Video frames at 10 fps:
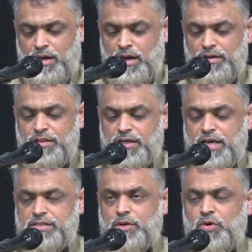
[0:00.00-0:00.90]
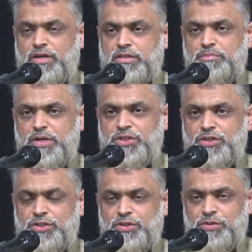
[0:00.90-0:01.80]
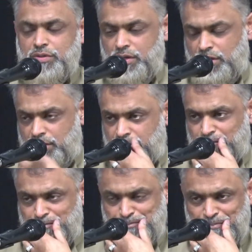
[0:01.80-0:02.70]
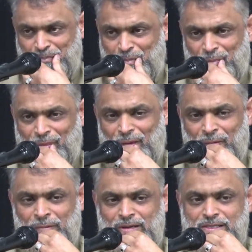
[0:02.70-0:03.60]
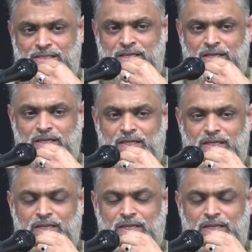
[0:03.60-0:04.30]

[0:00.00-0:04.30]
Another case I wanted to mention to you was a